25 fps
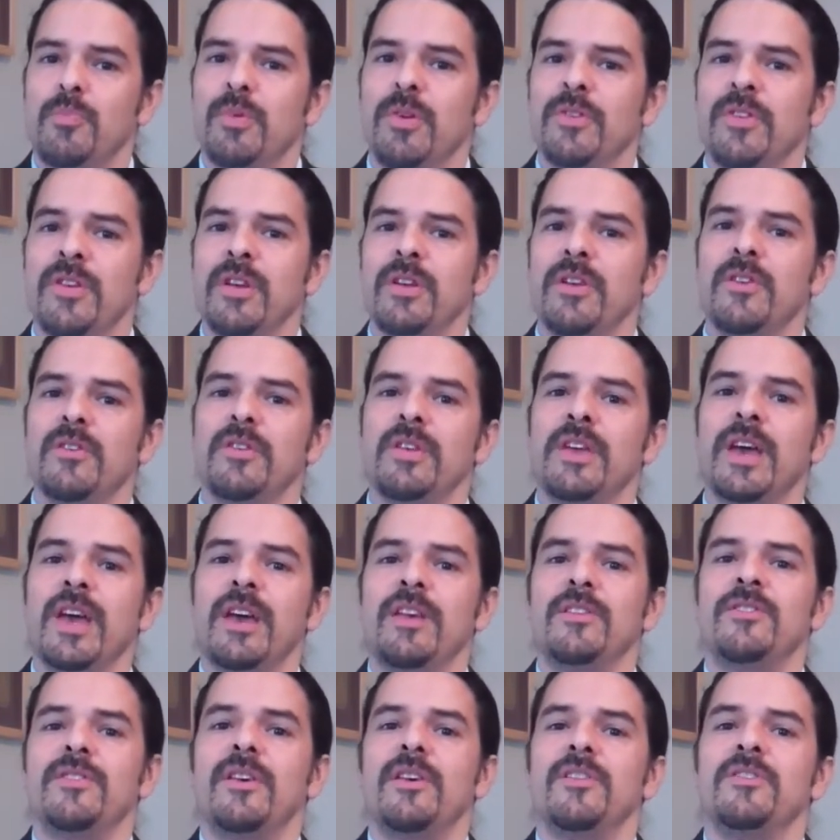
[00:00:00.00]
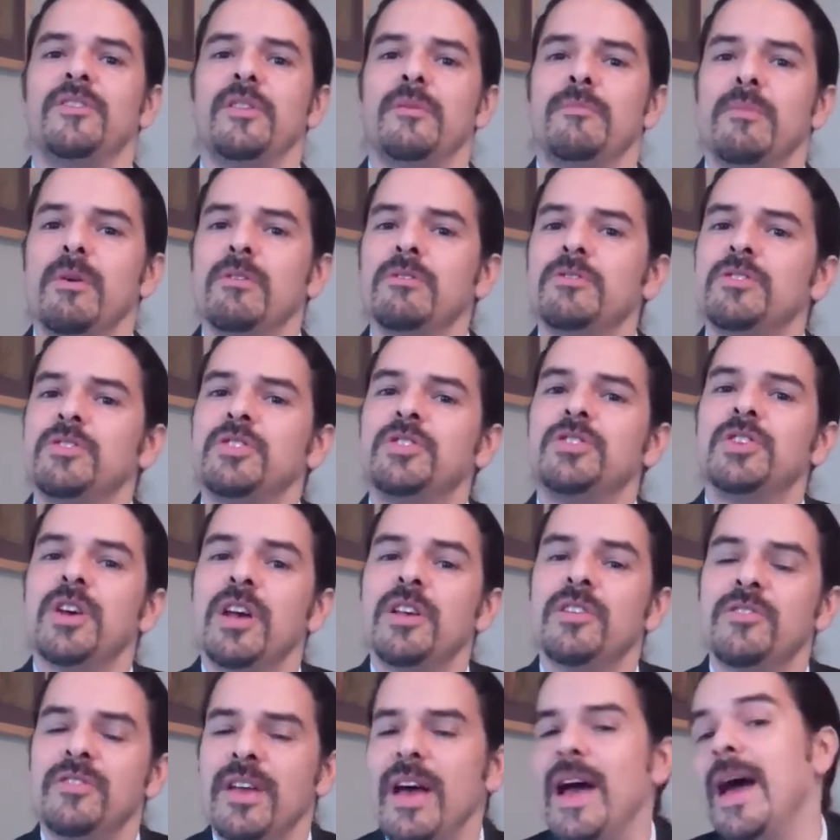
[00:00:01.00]
presenting your case as the most
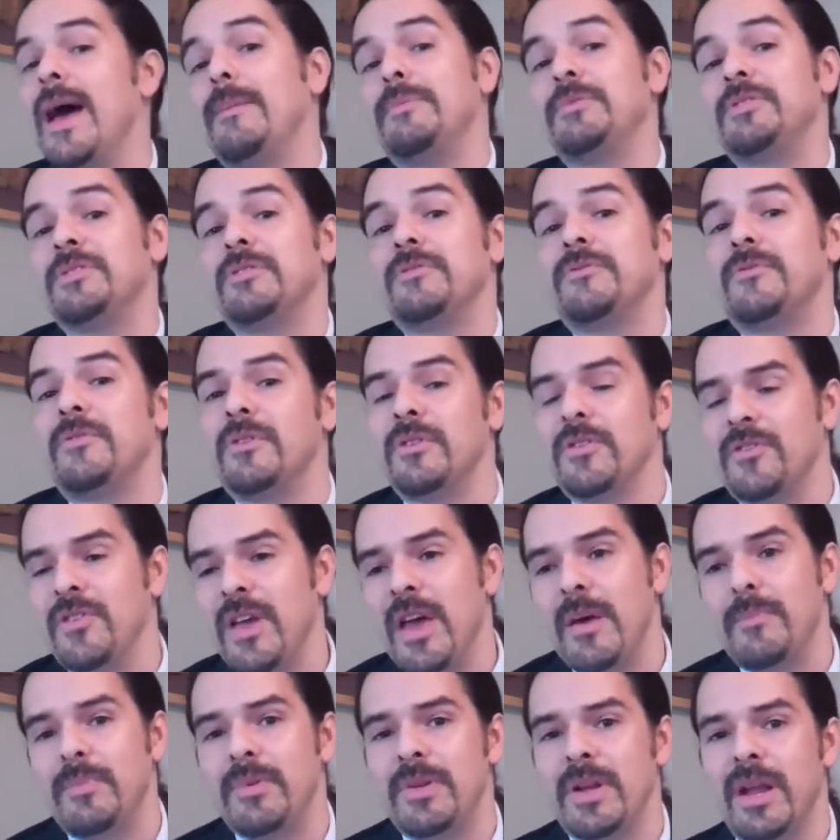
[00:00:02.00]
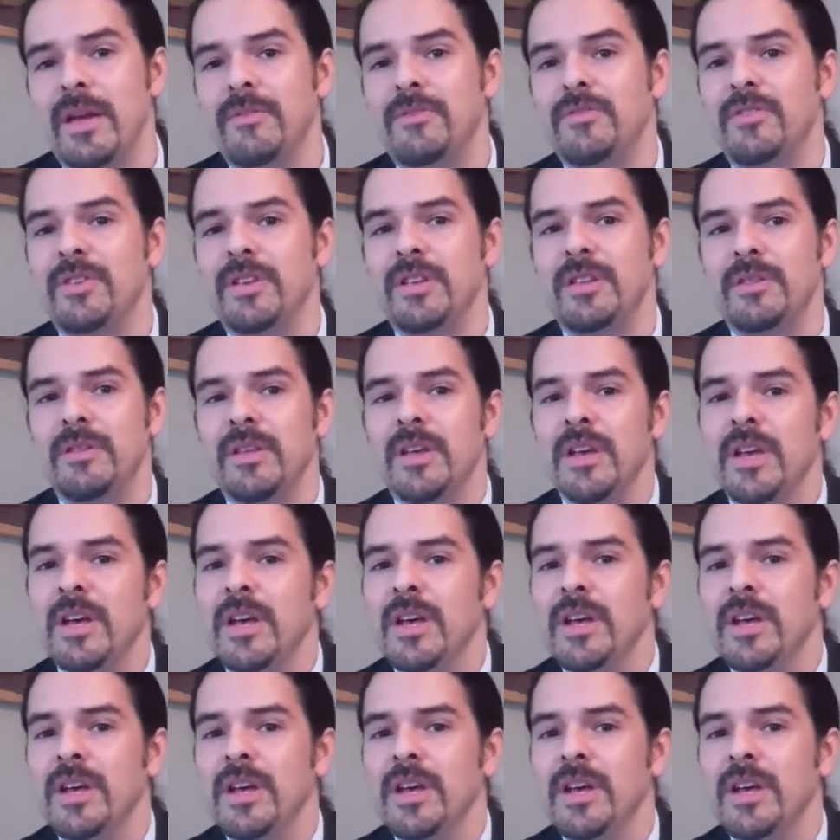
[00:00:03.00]
just option, for example, and I've seen